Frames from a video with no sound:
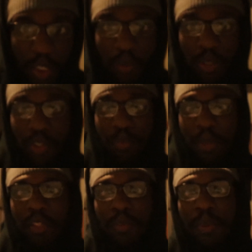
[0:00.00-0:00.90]
cold in this
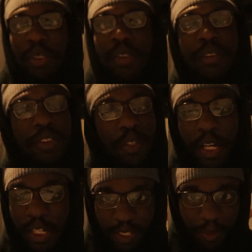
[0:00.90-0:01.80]
basement so
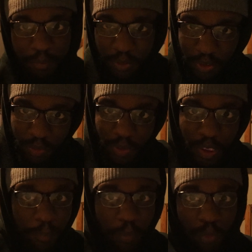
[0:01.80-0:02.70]
I, I'm
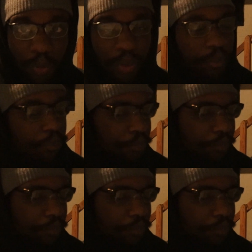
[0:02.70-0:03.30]
keeping warm